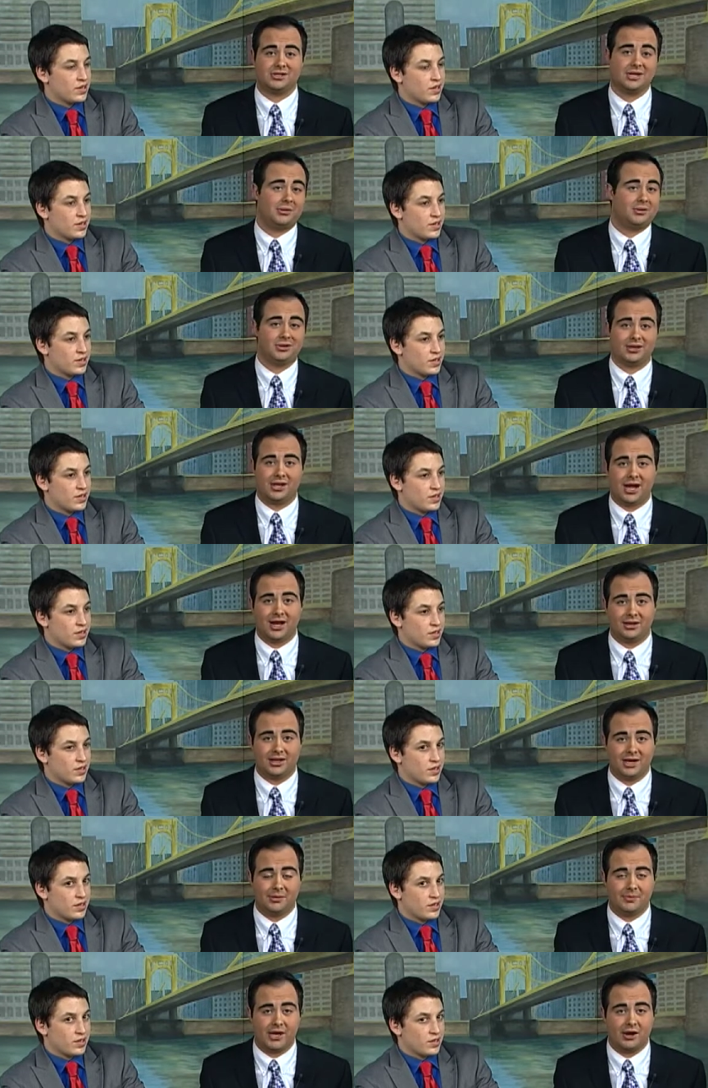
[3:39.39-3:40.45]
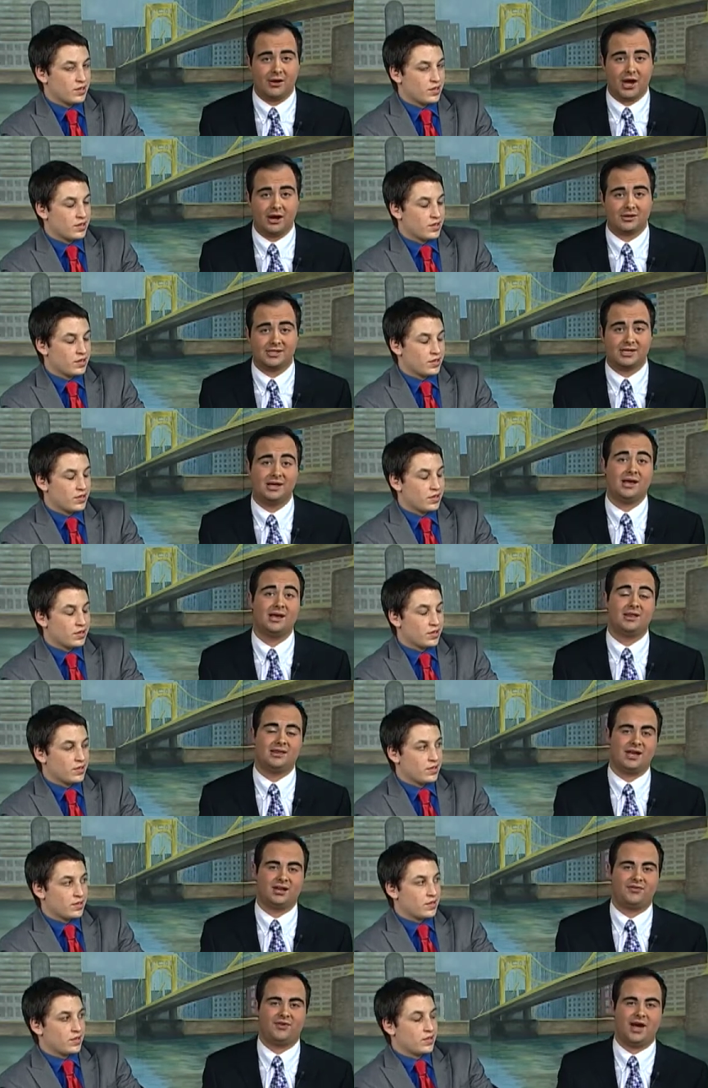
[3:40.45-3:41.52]
Speaker 1: gonna line up Gary Harrison.
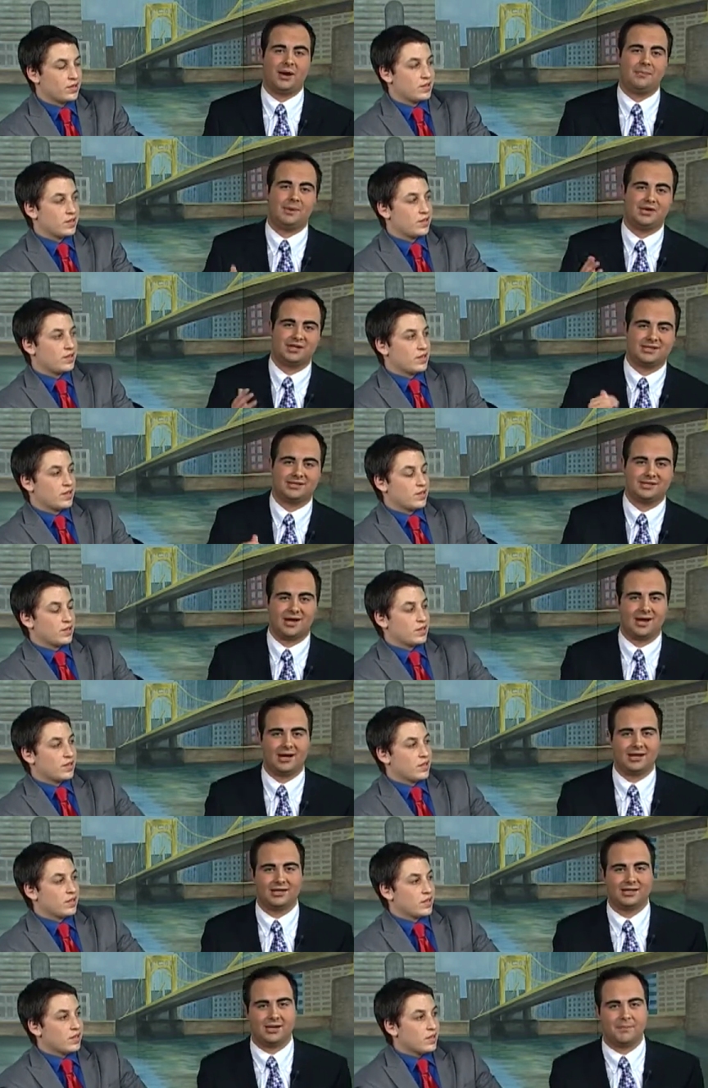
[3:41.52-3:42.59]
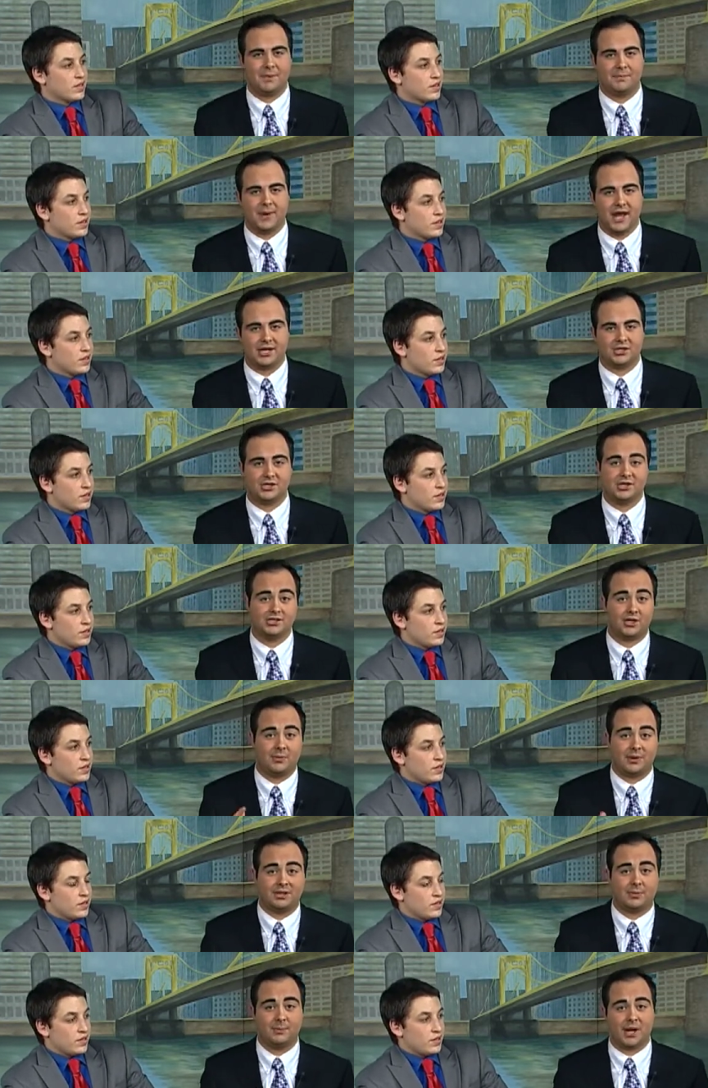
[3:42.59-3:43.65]
That's fine. Michigan State got a deeper bench. It's all
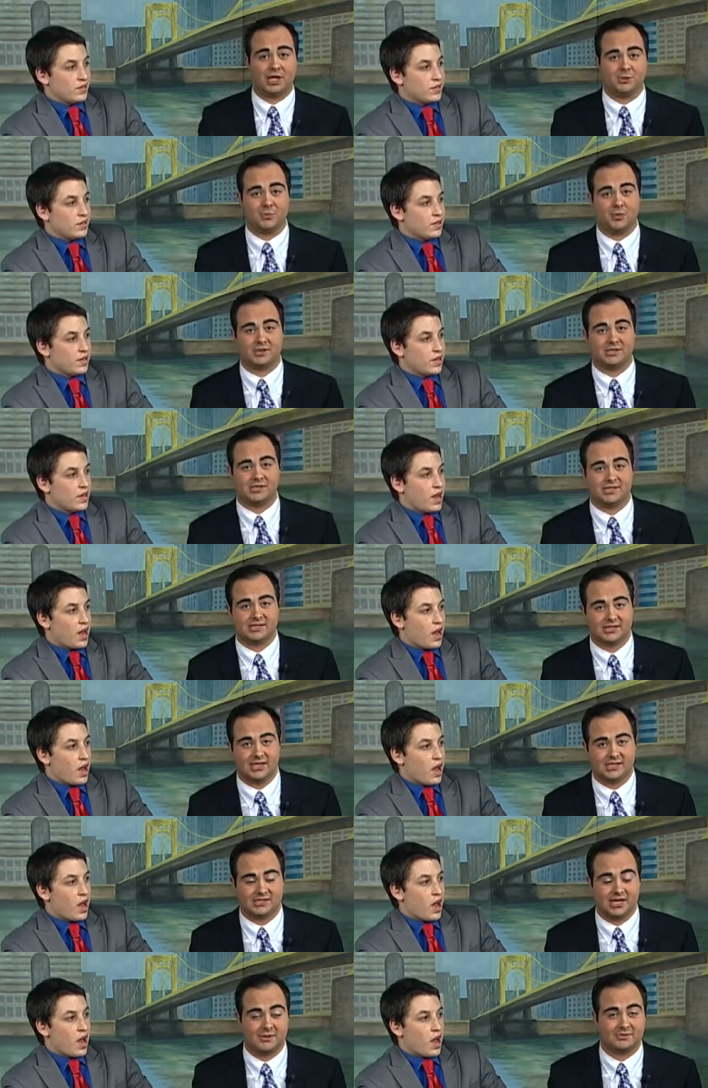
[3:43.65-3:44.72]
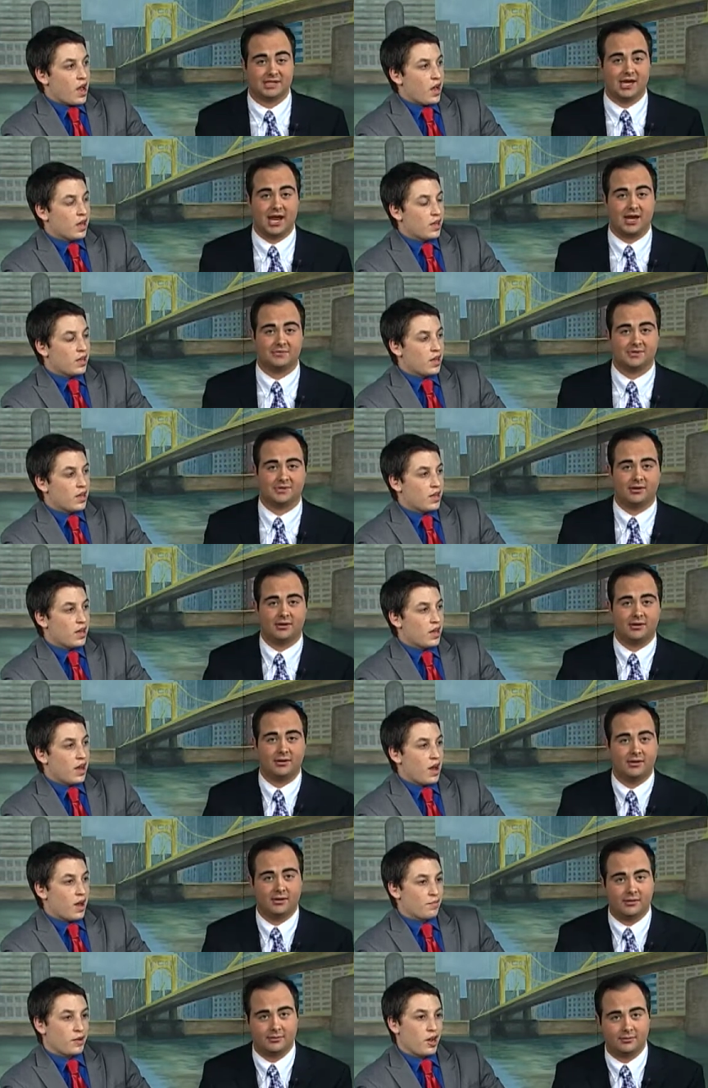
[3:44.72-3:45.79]
about the bench points in this, these types of
Speaker 2: games.
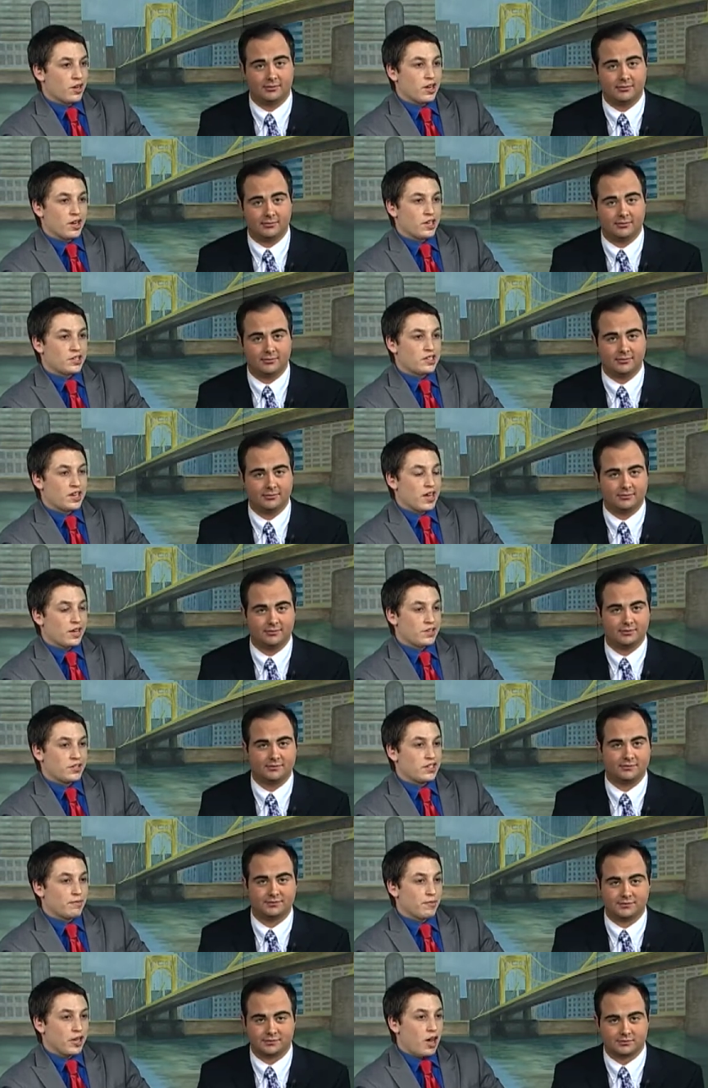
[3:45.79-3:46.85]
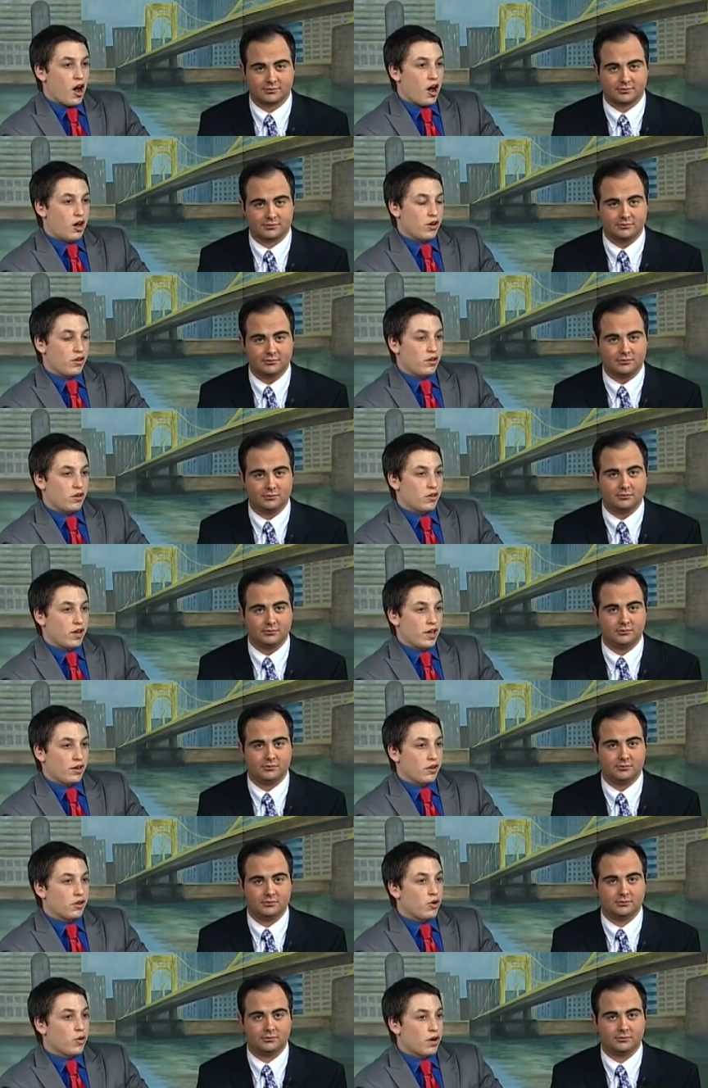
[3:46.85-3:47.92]
I'm not gonna say McConnell
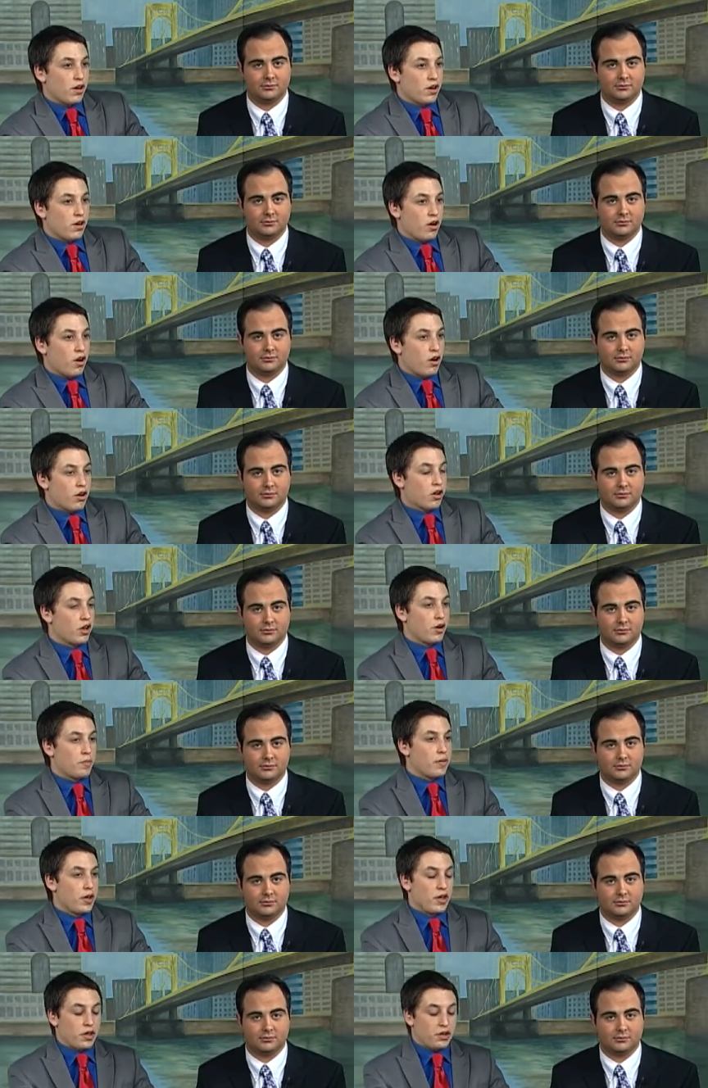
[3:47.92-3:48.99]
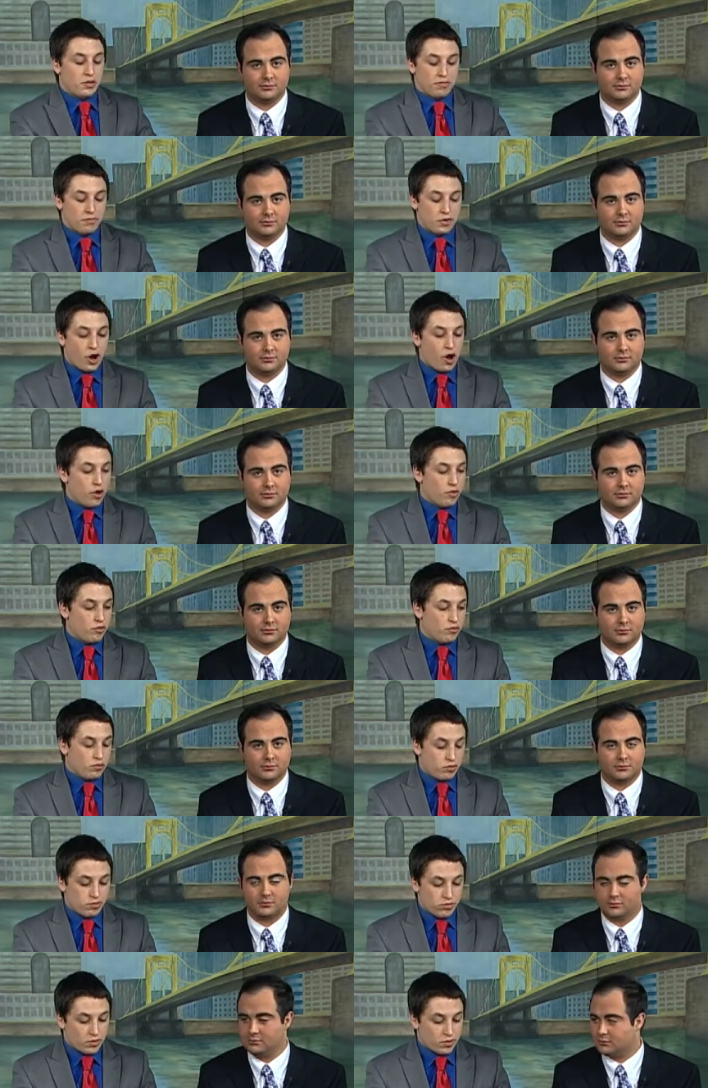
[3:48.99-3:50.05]
and Gordon are gonna be
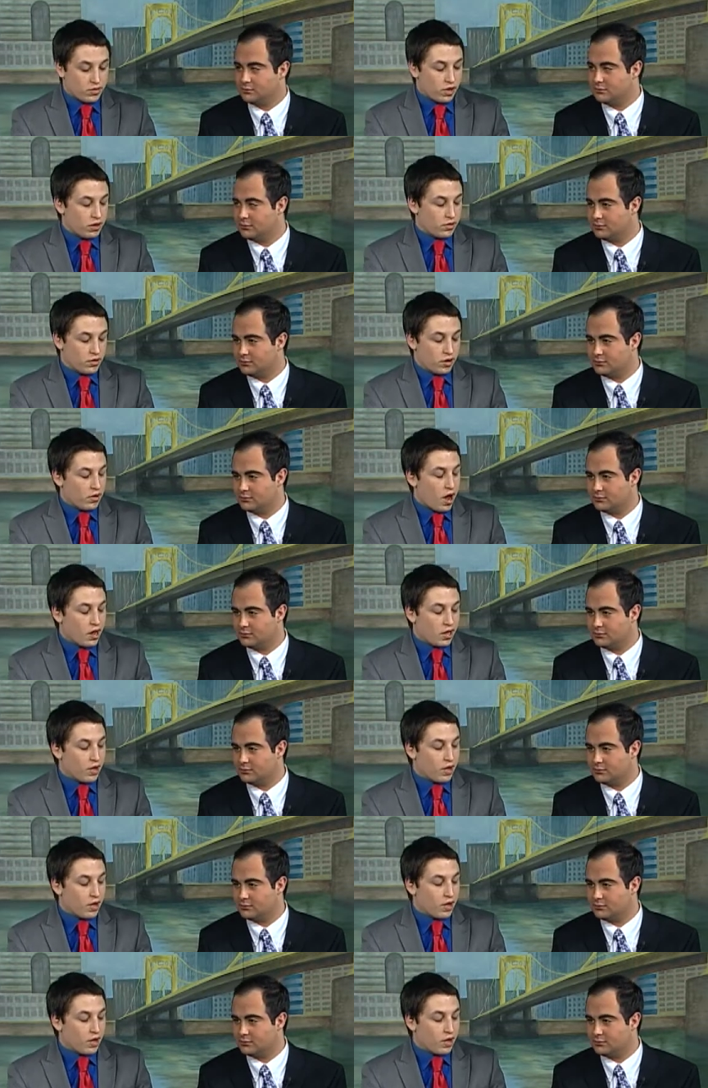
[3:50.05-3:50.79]
no. They're, they're not